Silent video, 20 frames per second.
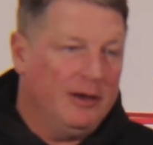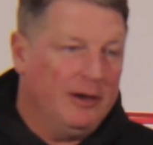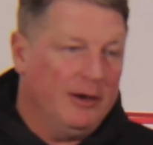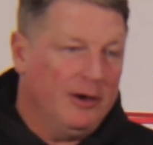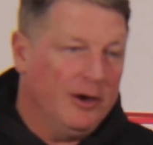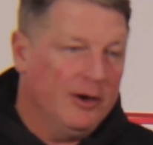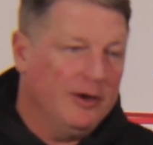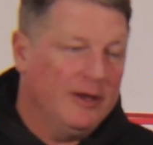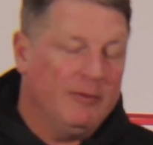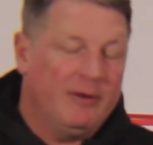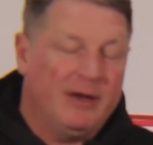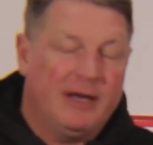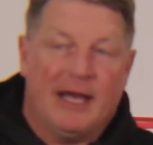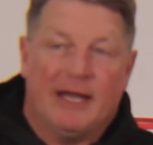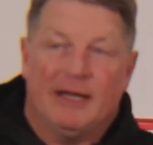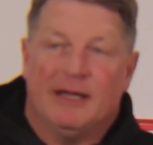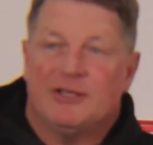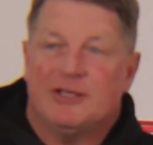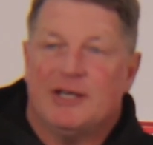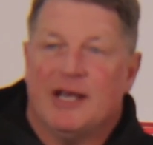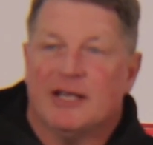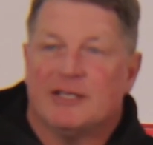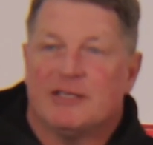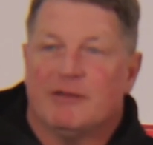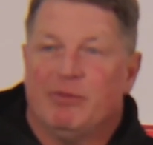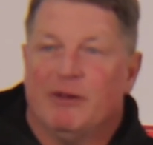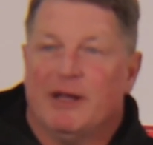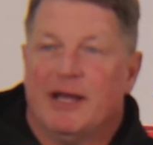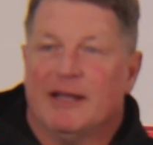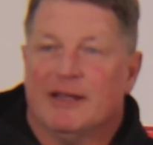heard that we had the chance
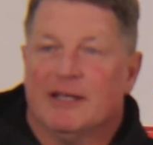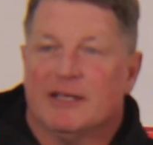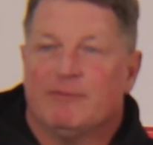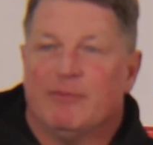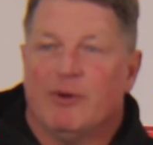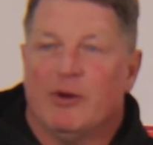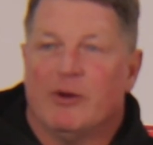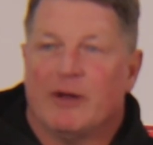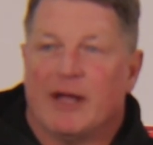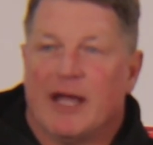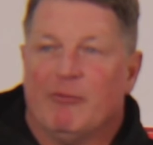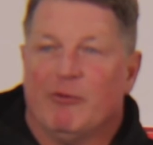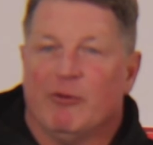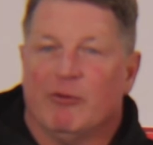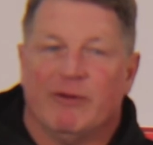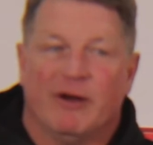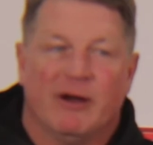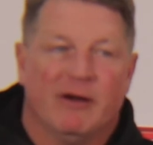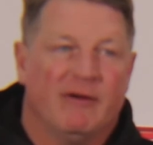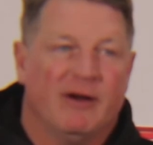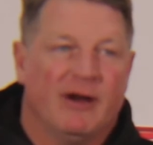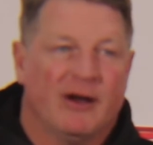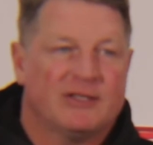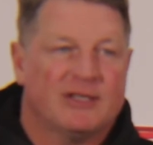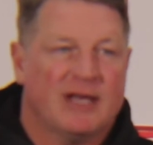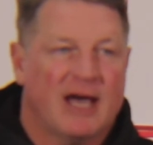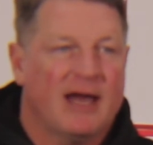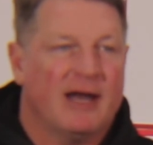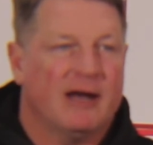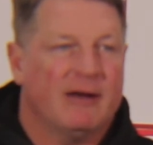to play in this bowl game. We were very, very
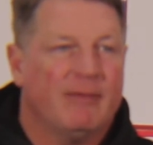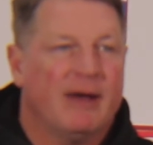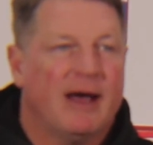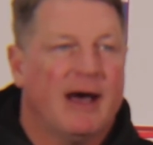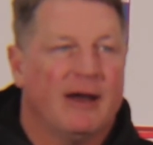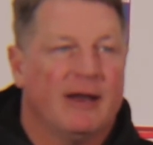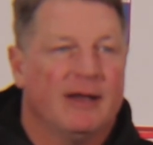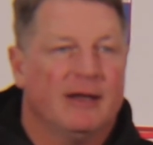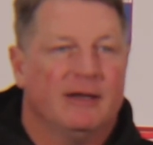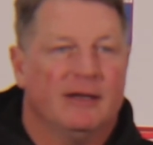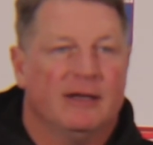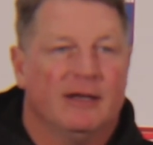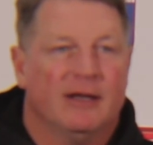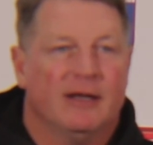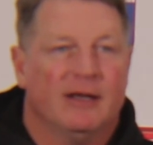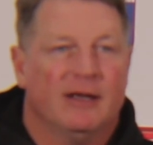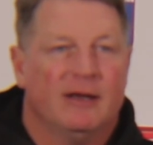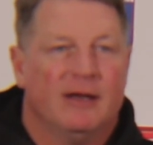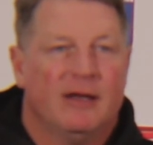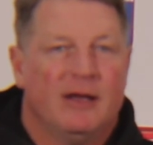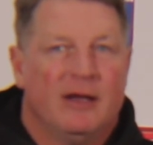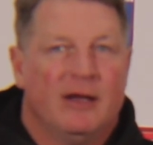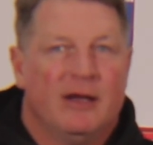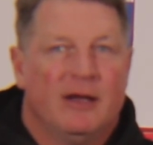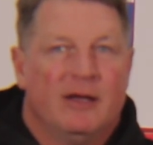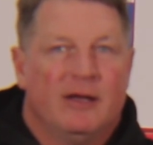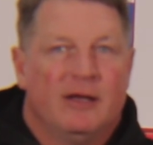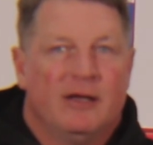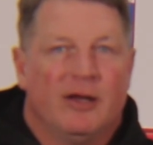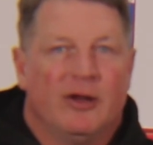excited about it. And
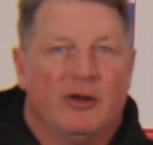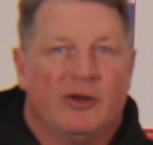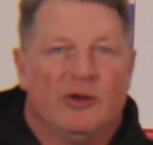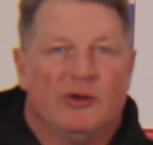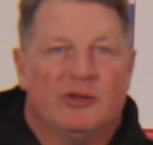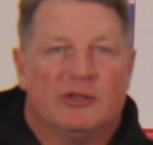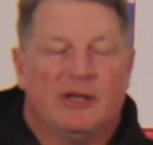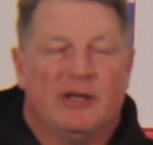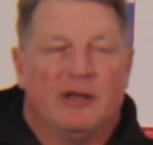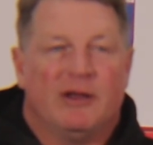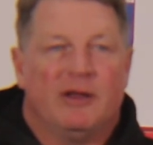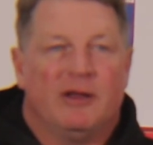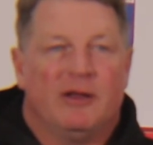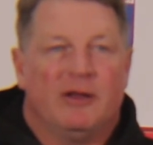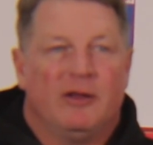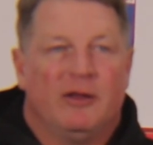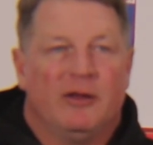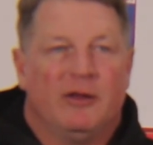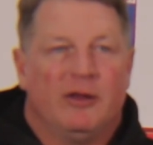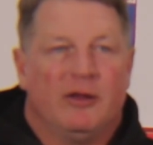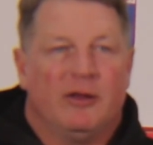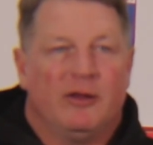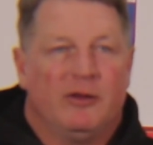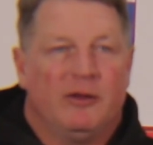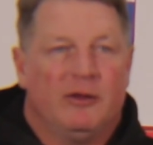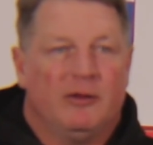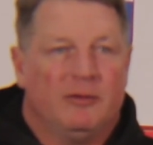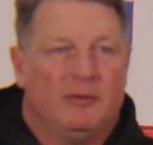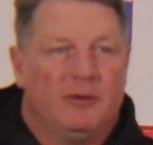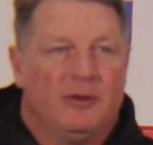usually you
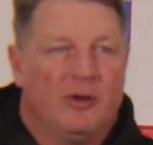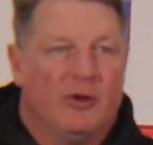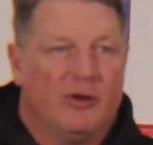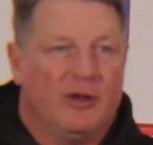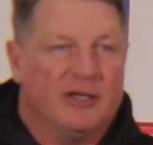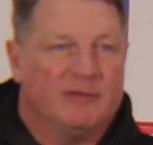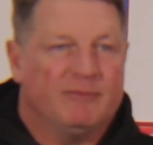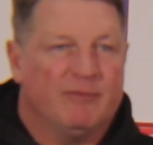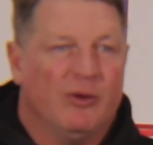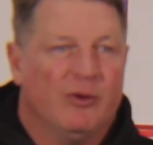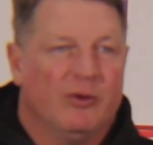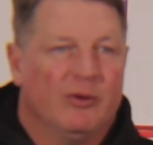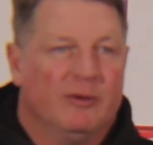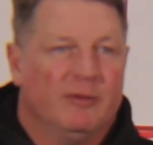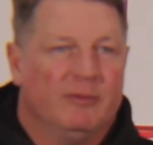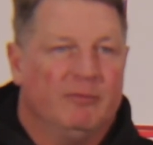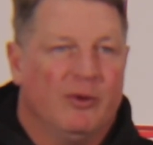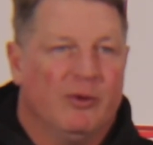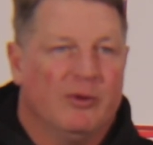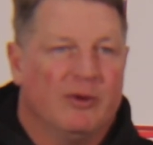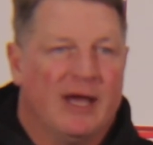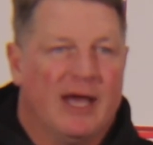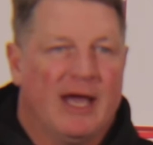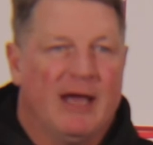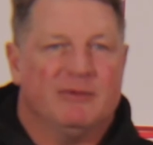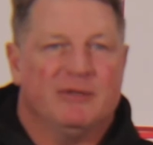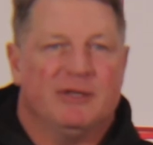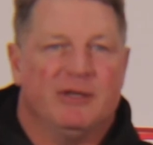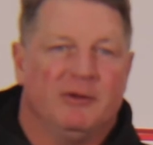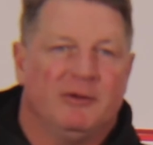go to these bowl
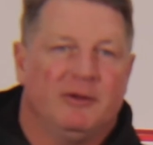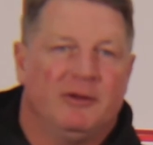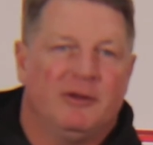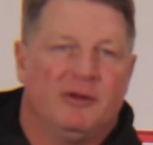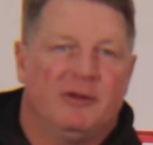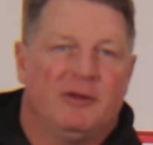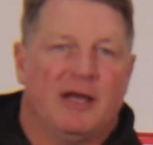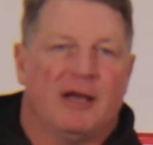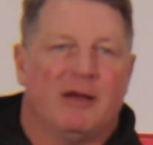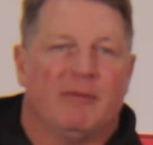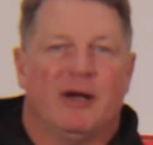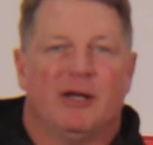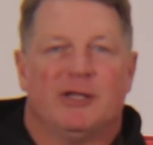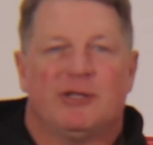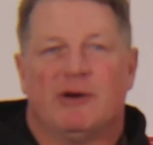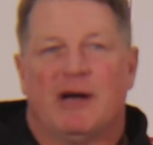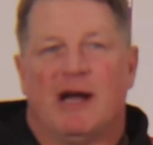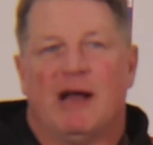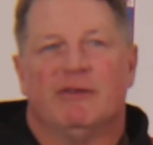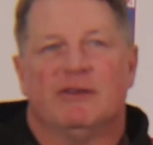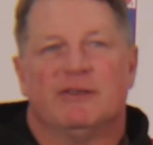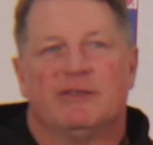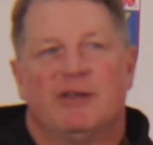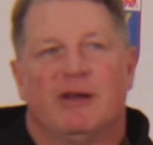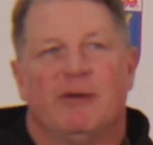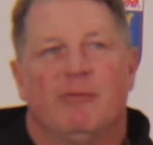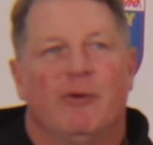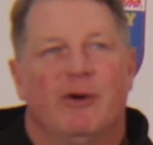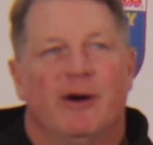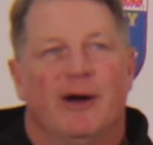games and you think about traveling
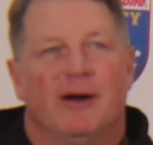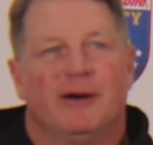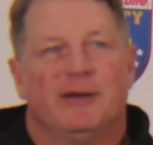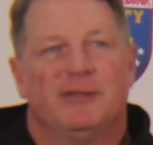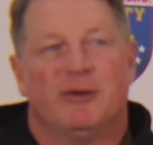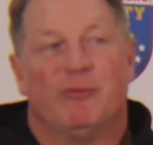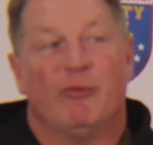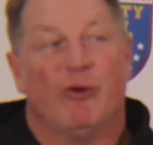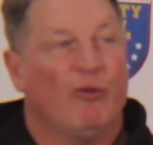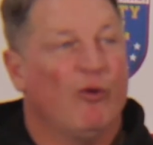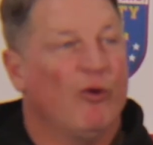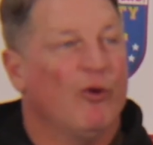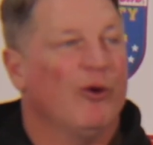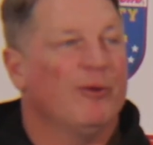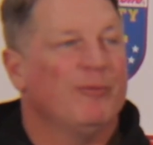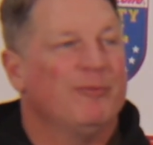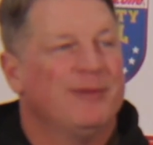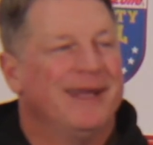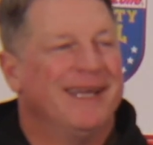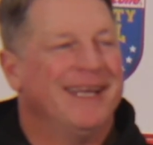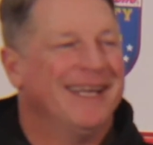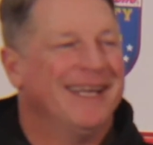somewhere warm.